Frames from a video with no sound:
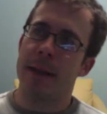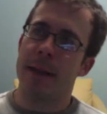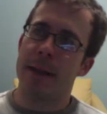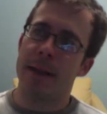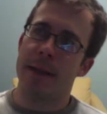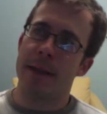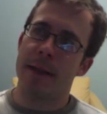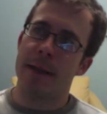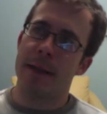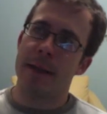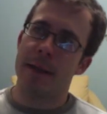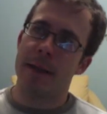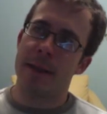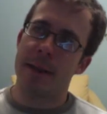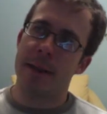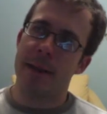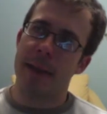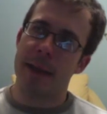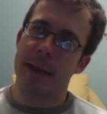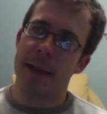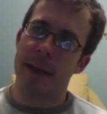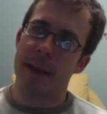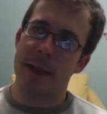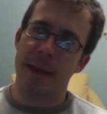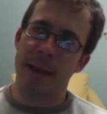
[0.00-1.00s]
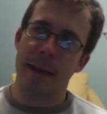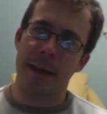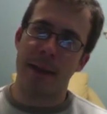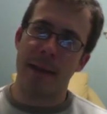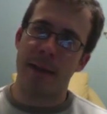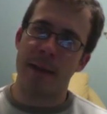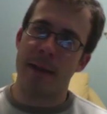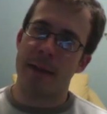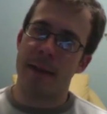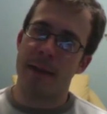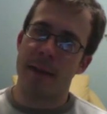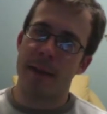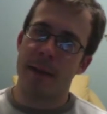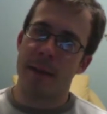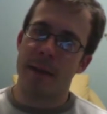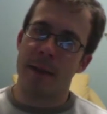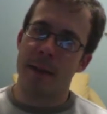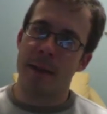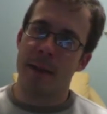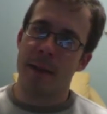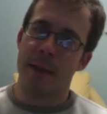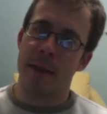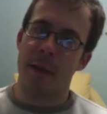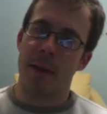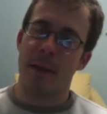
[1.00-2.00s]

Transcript: And to me, this is,